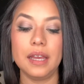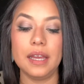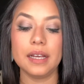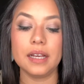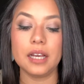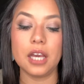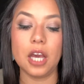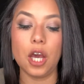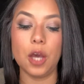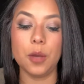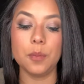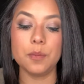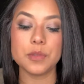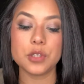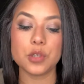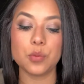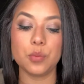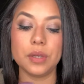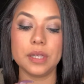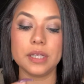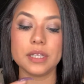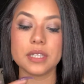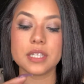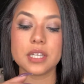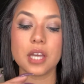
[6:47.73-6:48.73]
comes
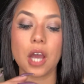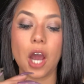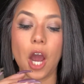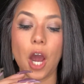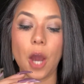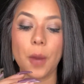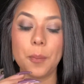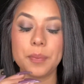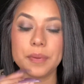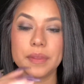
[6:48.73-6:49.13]
with Top